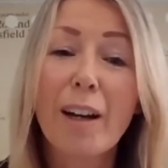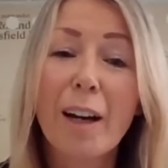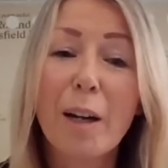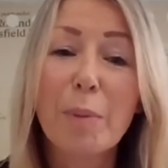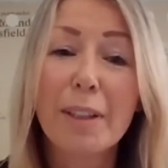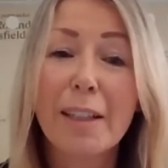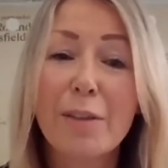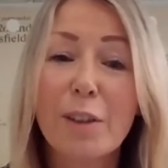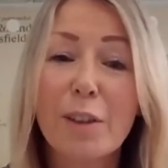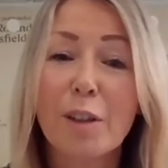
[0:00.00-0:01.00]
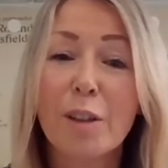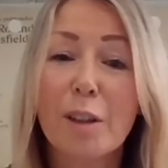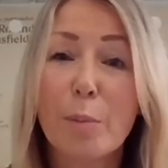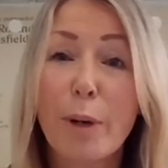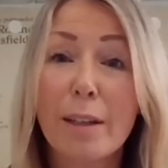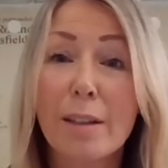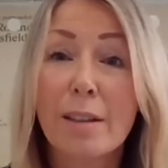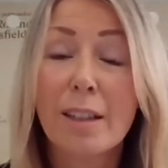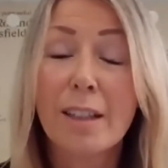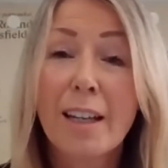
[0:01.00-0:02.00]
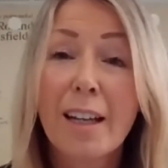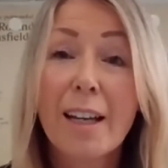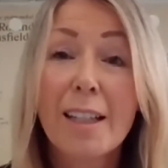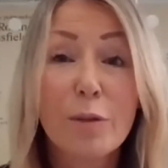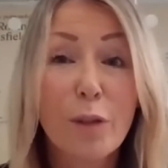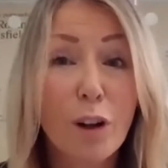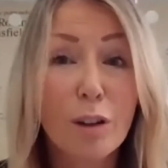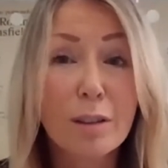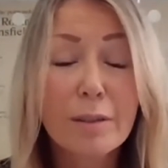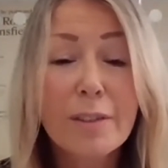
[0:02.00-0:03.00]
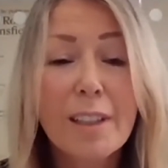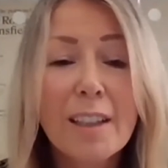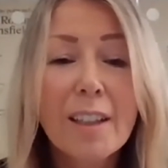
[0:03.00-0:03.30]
I believe that the brand has evolved,